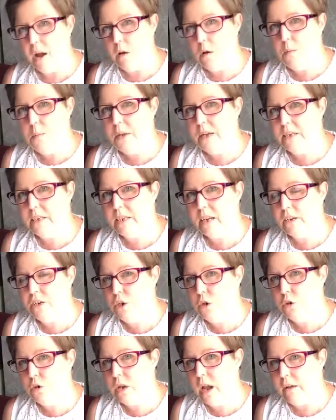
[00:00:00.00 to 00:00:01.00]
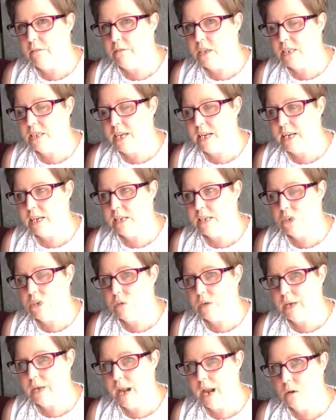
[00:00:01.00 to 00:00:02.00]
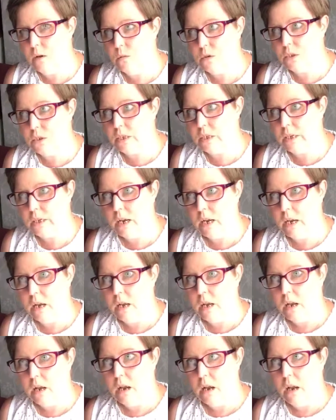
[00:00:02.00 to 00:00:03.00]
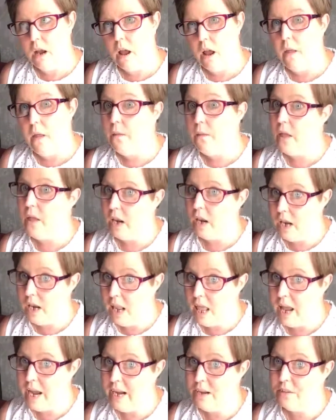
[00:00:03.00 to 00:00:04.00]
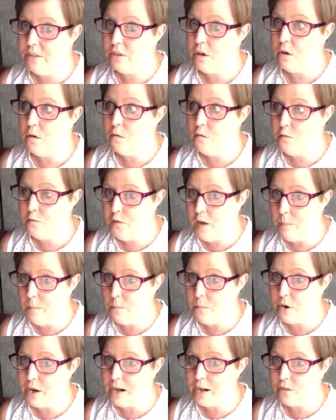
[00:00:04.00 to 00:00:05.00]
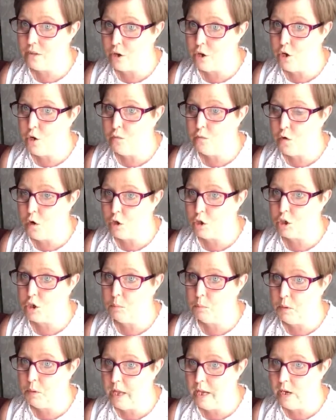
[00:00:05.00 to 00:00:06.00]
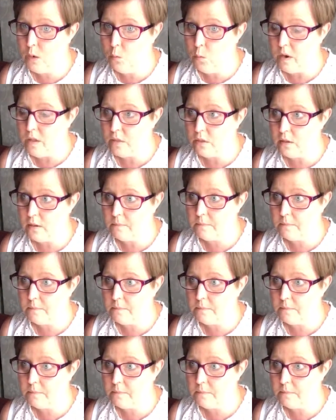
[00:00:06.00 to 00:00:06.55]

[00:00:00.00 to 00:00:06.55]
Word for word: that would be, you'd have to take into account the length of fabric that you've got to play with.